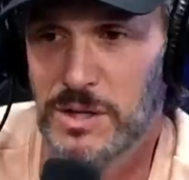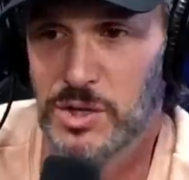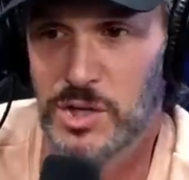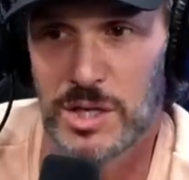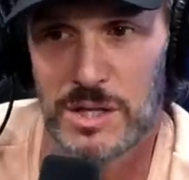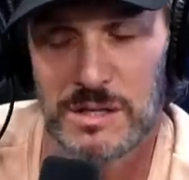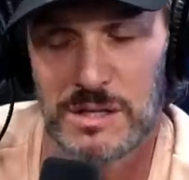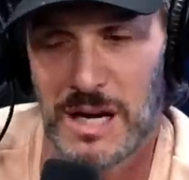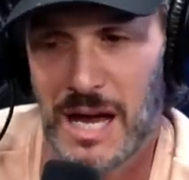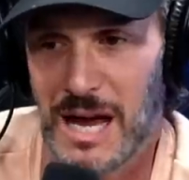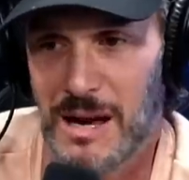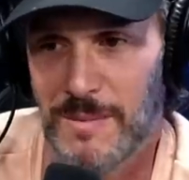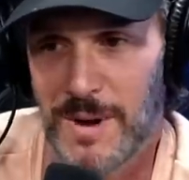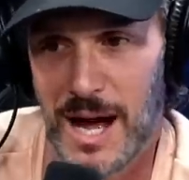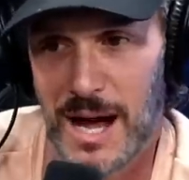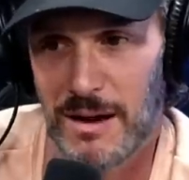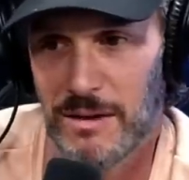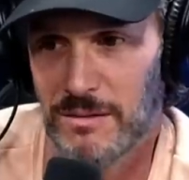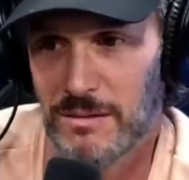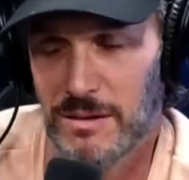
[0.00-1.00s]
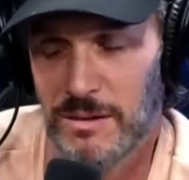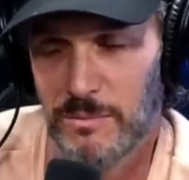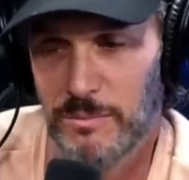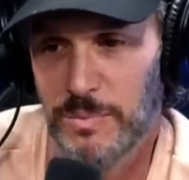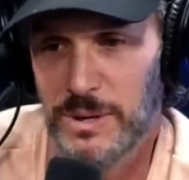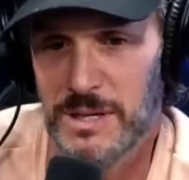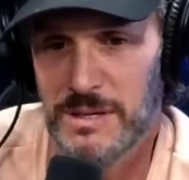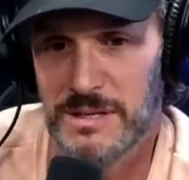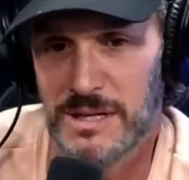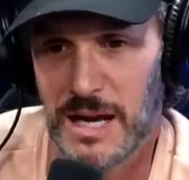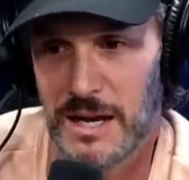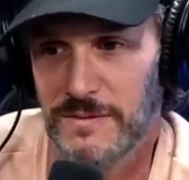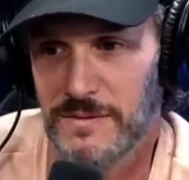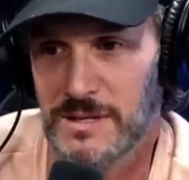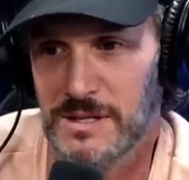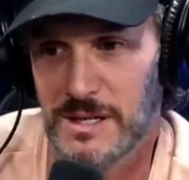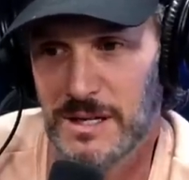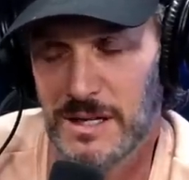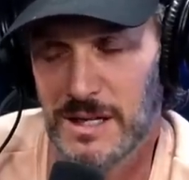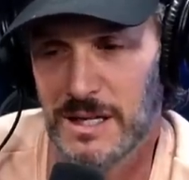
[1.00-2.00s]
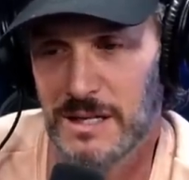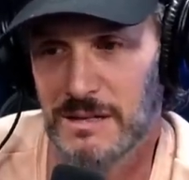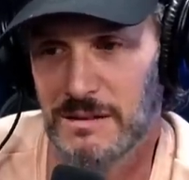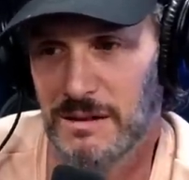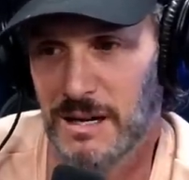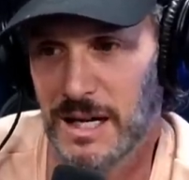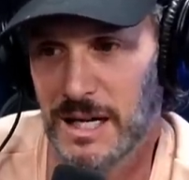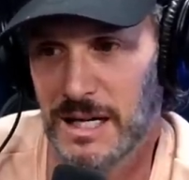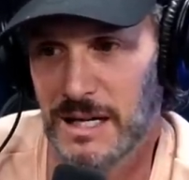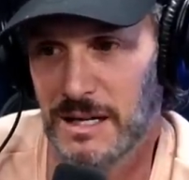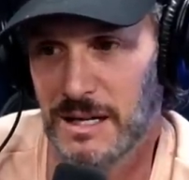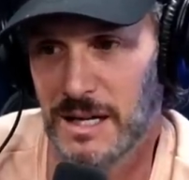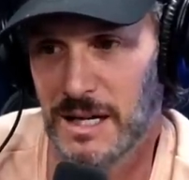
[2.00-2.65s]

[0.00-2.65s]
just came out. Pete Davidson and